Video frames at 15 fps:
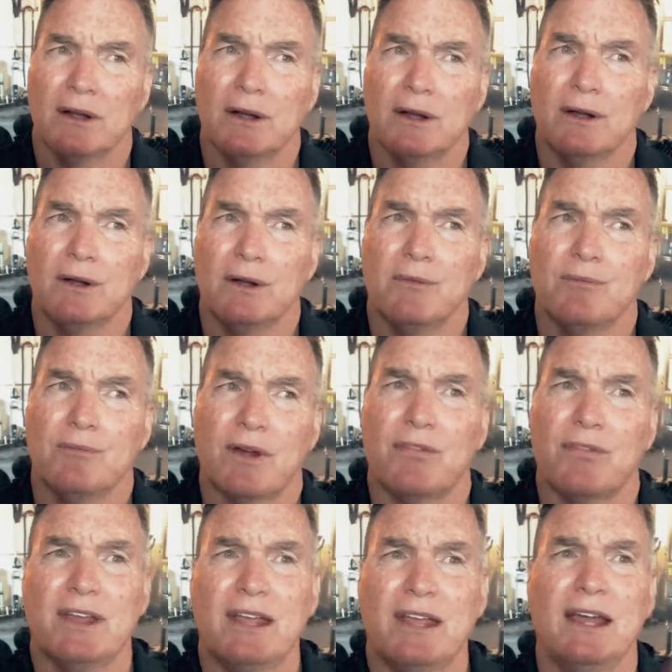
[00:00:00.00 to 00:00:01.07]
I
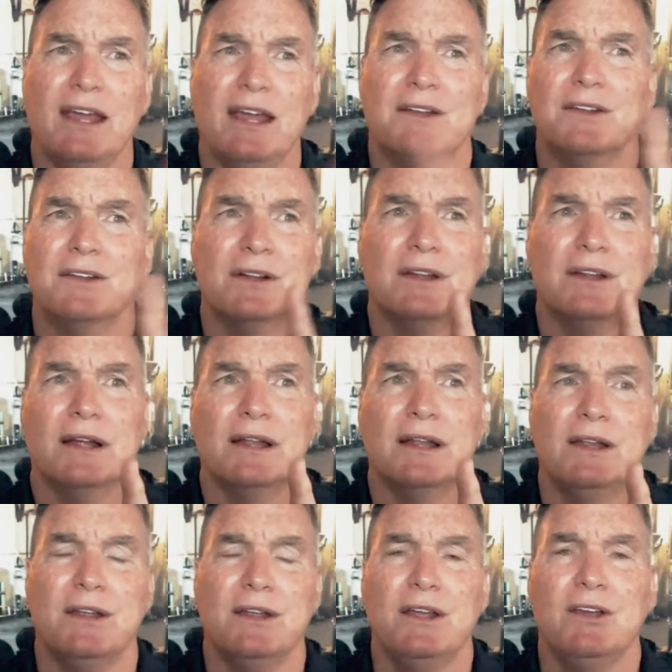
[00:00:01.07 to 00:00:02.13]
think he had to,
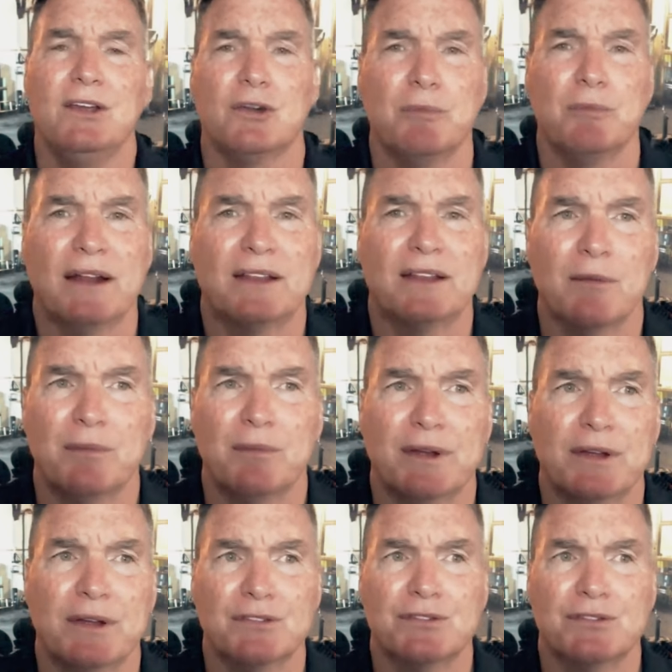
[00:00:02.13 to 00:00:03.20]
he couldn't make that
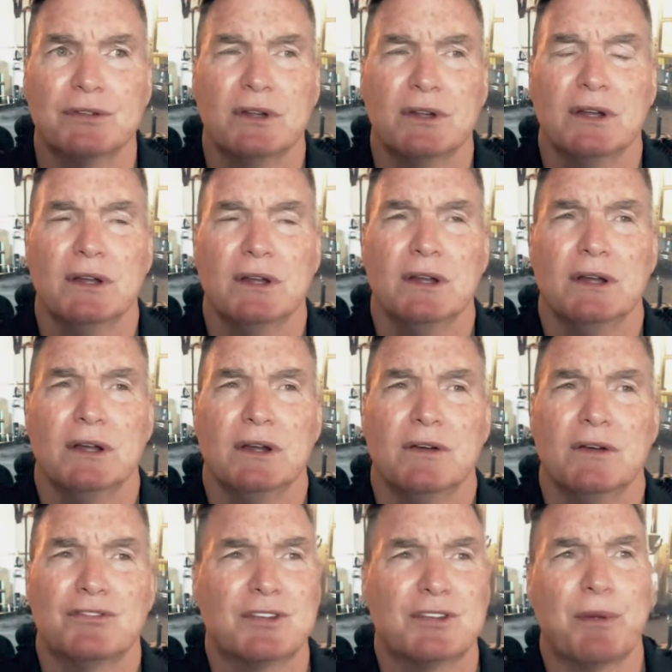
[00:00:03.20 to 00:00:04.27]
because
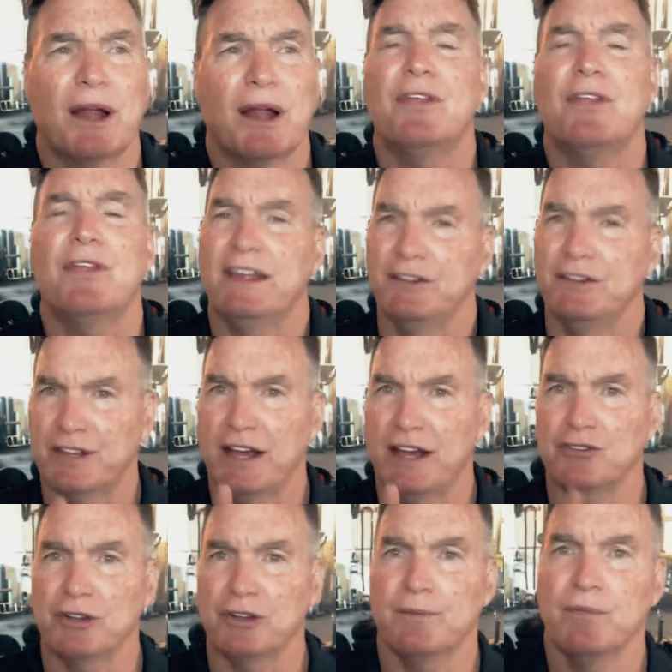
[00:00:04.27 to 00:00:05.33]
something, I think he's
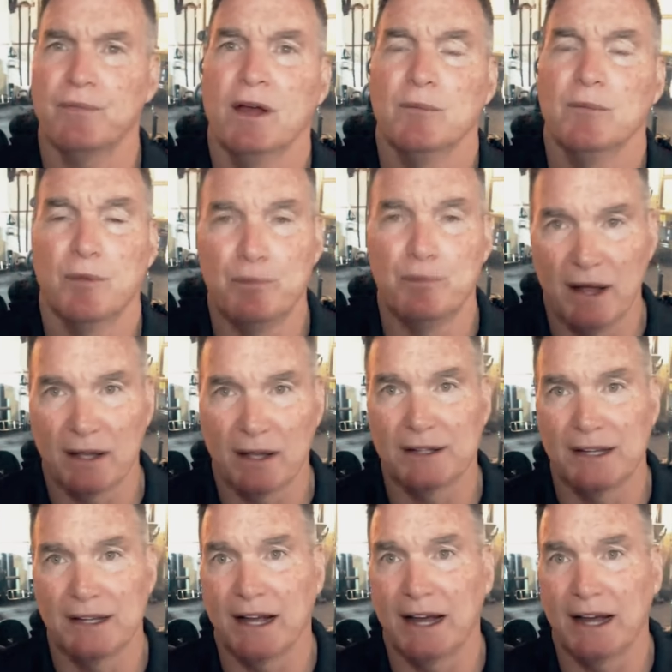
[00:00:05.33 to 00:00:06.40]
scheduling. But
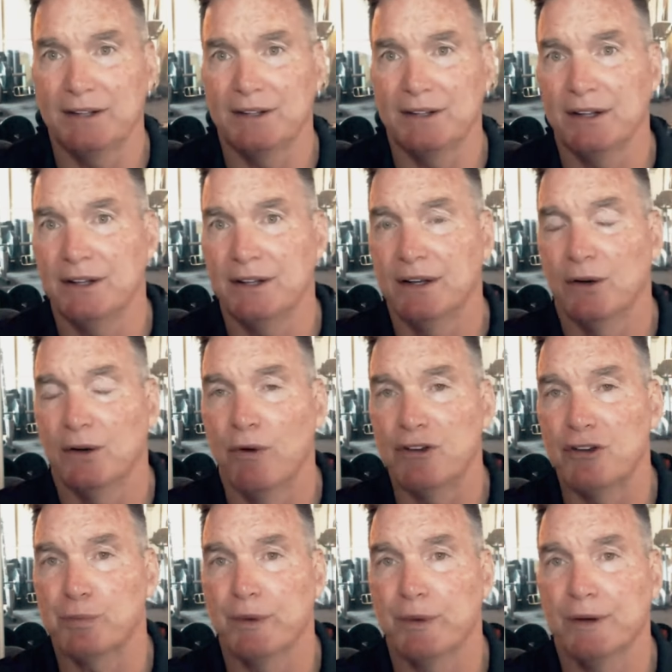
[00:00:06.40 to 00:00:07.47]
Melody and I did
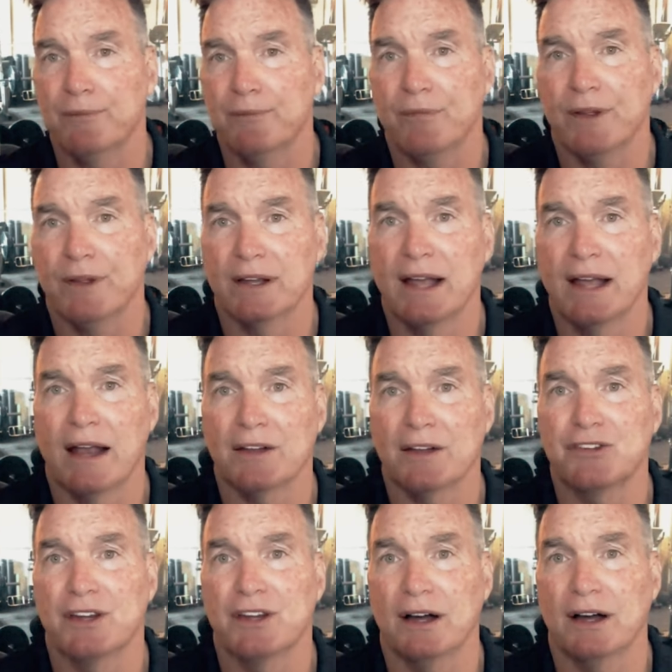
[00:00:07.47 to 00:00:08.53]
Richmond
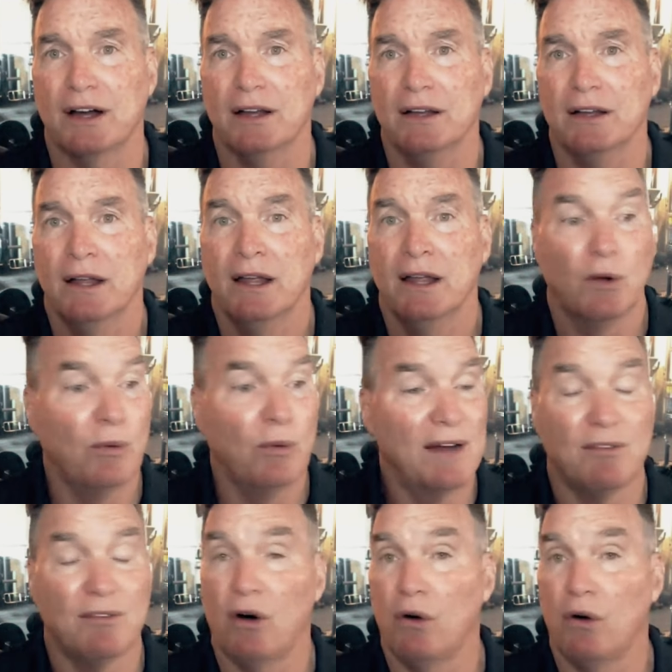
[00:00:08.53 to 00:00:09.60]
Galaxy Con. And we
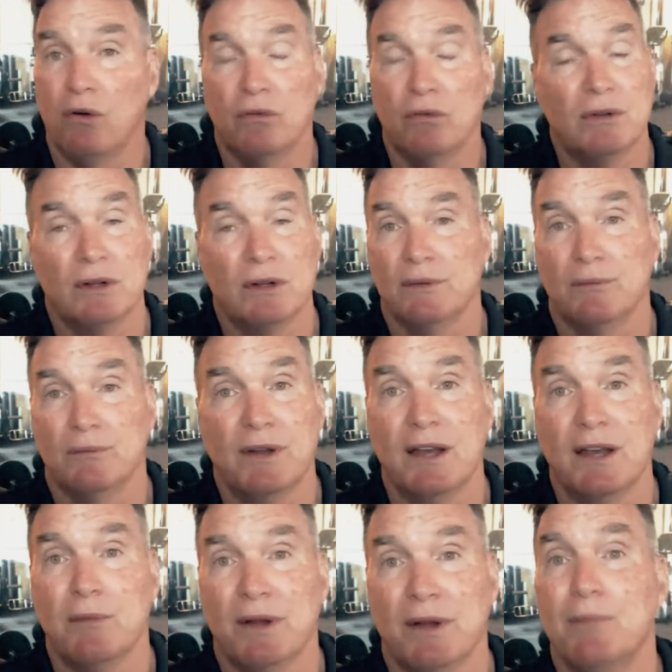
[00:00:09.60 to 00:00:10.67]
have a whole,
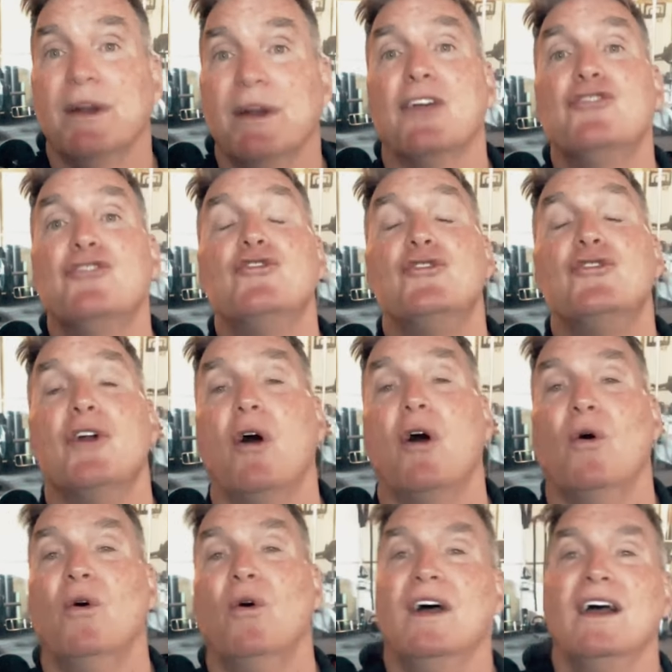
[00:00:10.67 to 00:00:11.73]
many, but as you
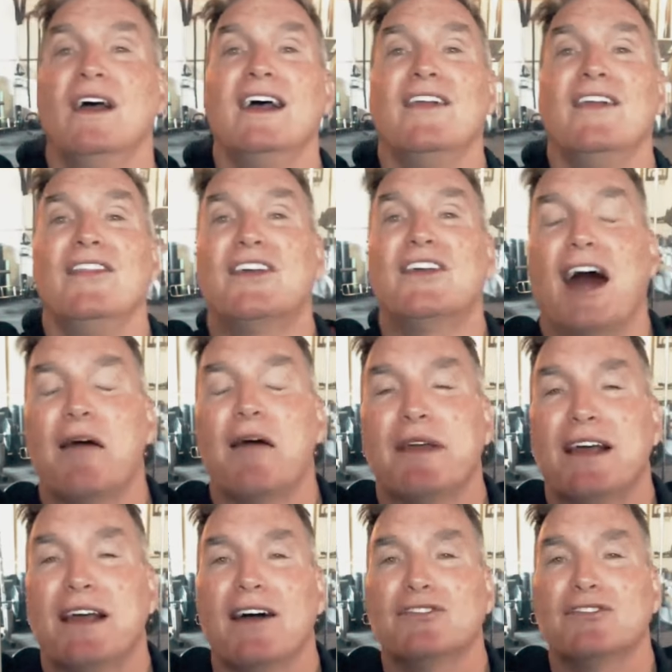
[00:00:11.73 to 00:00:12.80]
know, the
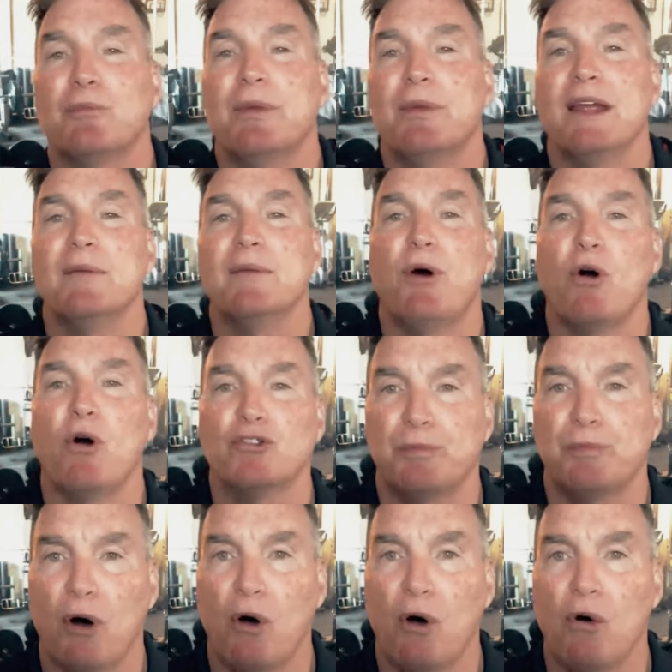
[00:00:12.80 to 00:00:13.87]
comedy cons are being
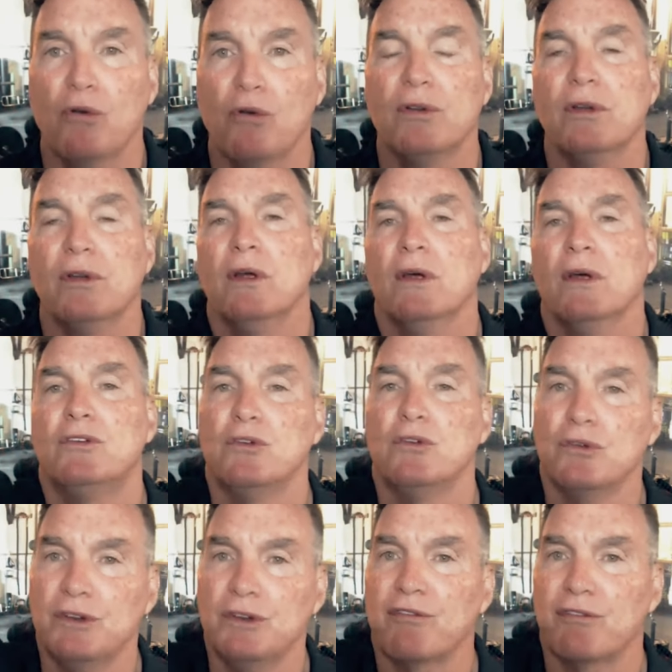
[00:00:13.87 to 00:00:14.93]
postponed to
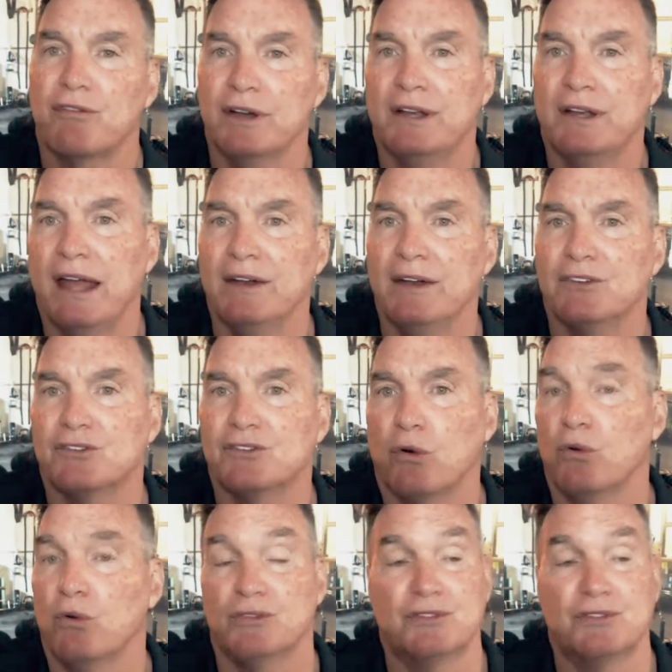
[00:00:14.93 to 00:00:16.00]
a different date. So
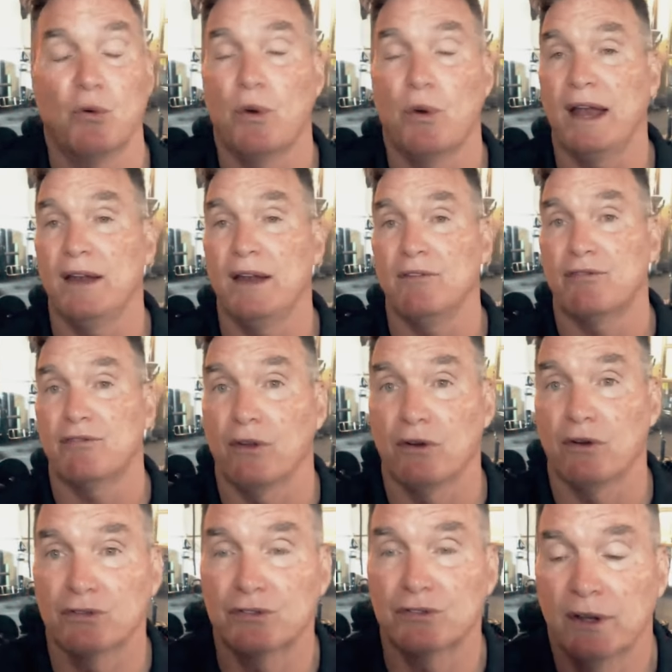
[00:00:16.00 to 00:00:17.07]
we're still waiting for
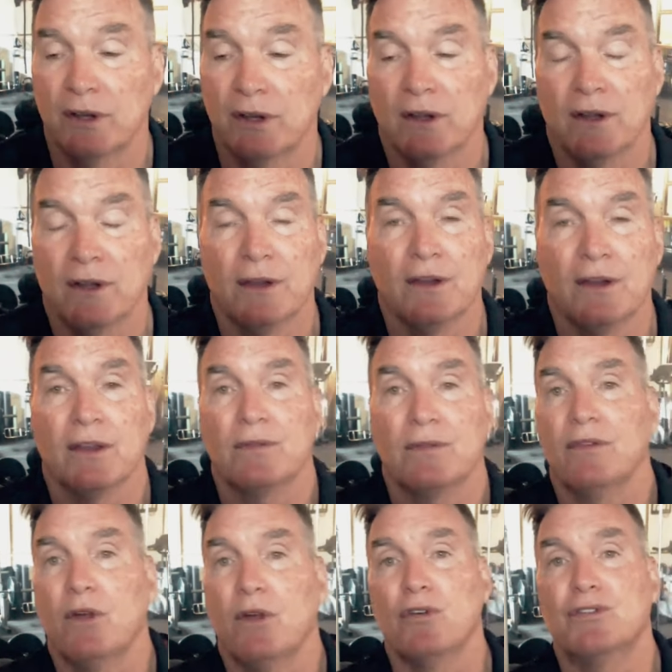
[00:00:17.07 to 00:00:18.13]

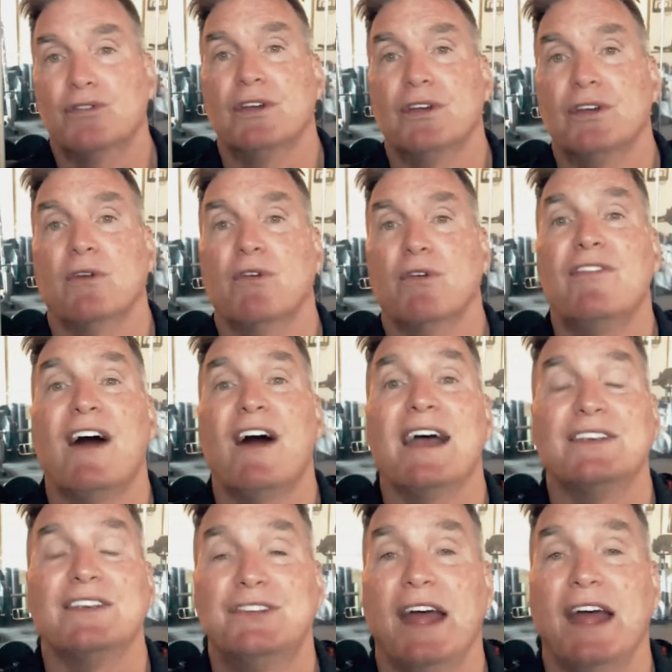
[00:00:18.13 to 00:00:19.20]
those
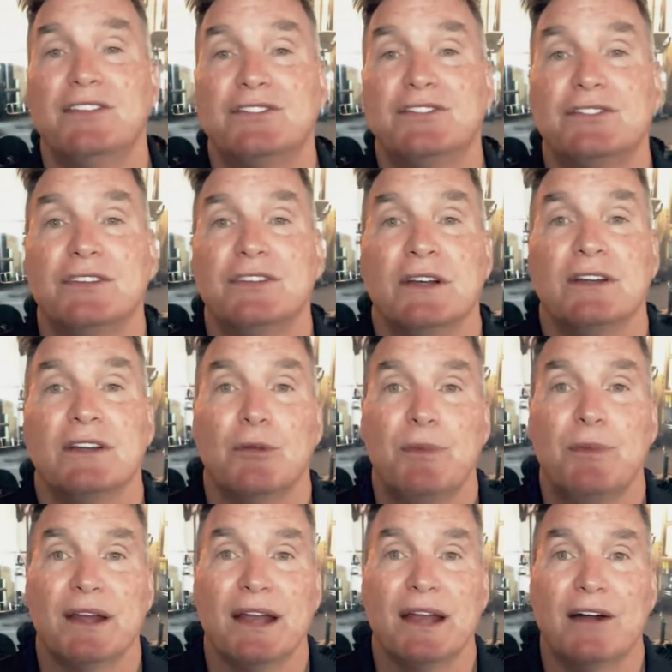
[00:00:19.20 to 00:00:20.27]
revised dates to
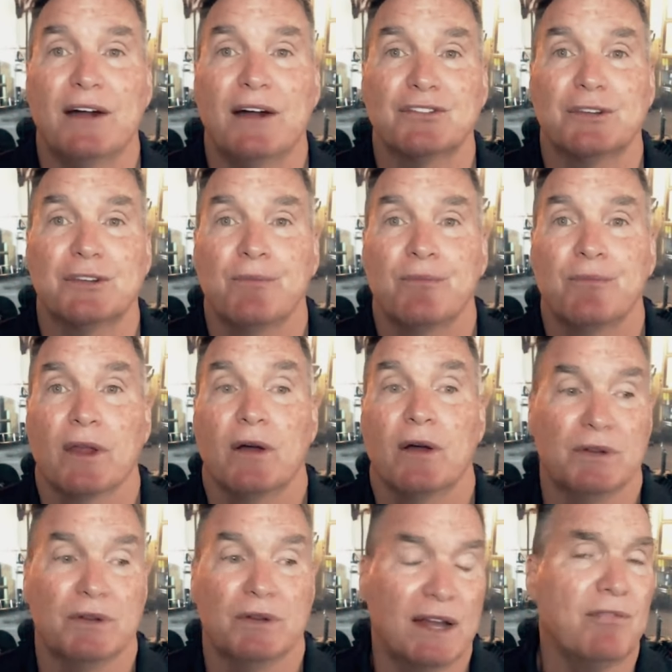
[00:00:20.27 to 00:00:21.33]
be announced.
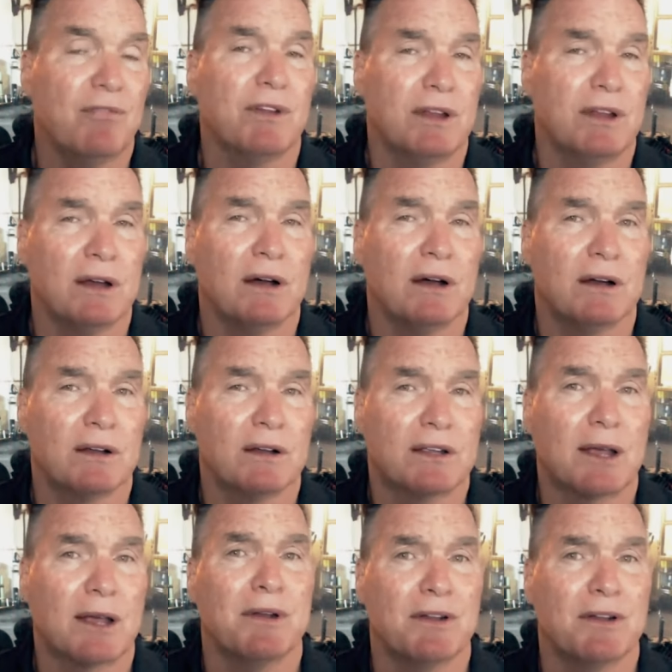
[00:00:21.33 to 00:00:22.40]
But definitely
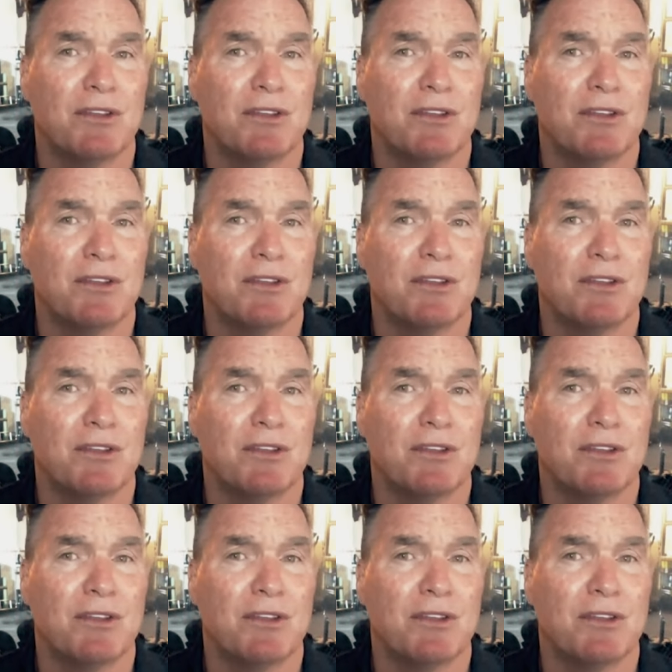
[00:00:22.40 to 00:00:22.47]
coming to